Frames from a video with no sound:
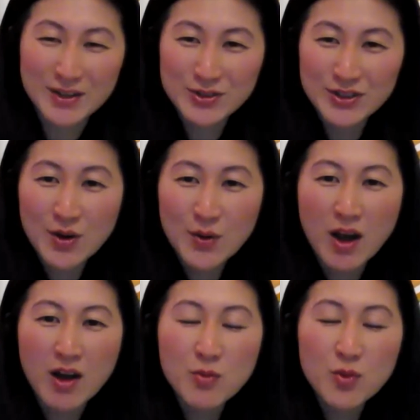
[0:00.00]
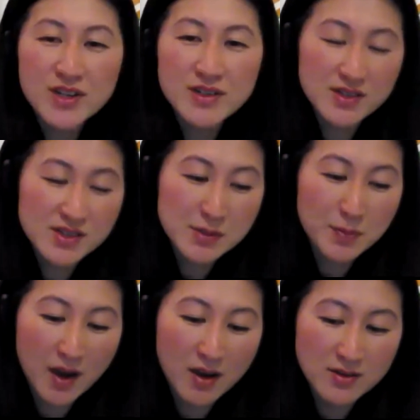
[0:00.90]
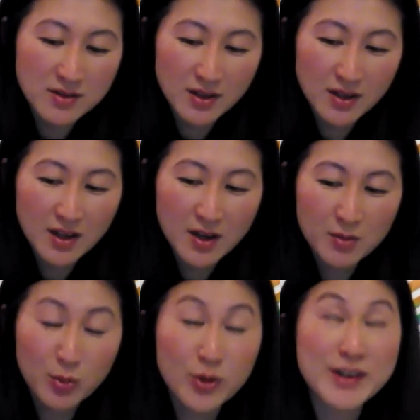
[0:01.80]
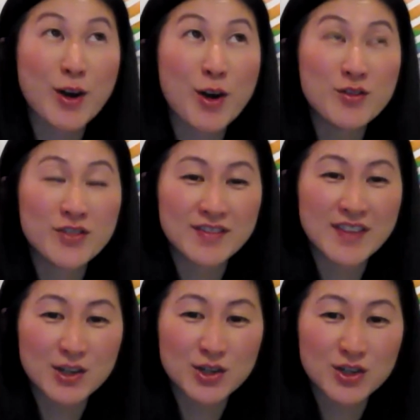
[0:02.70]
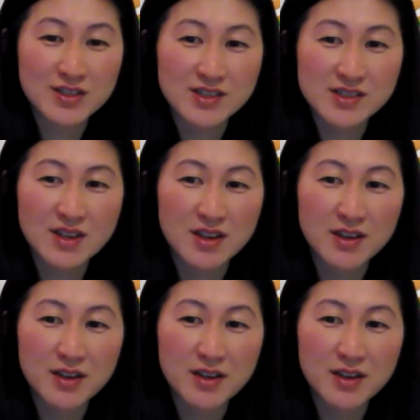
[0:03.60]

Dr. Lowe, we did spend pre-COVID, thank goodness,